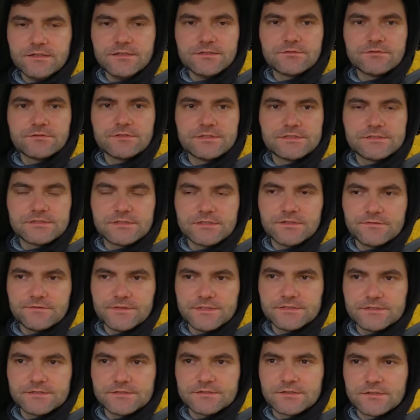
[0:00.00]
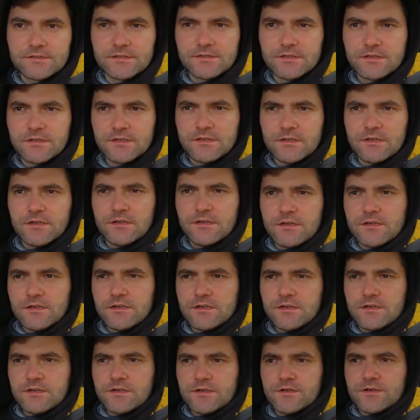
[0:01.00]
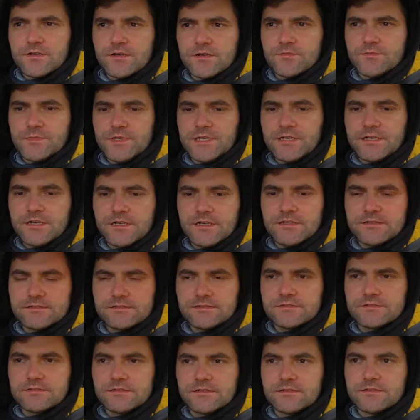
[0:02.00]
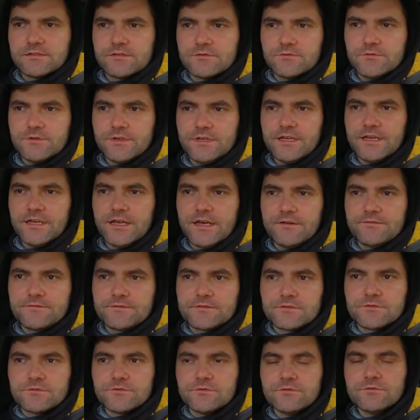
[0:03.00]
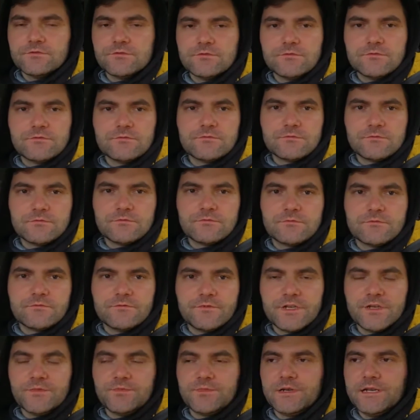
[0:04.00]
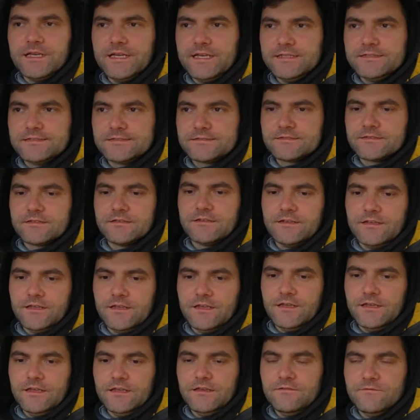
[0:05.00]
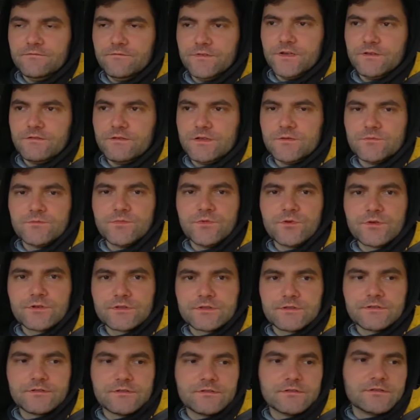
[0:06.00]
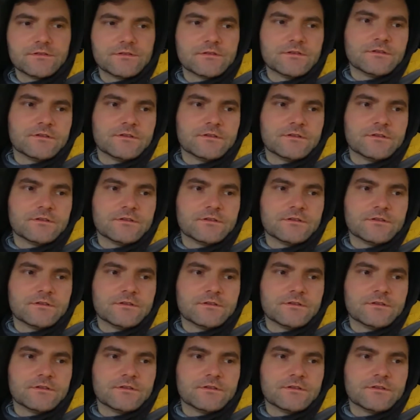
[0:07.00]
into the service because we have to replace a very important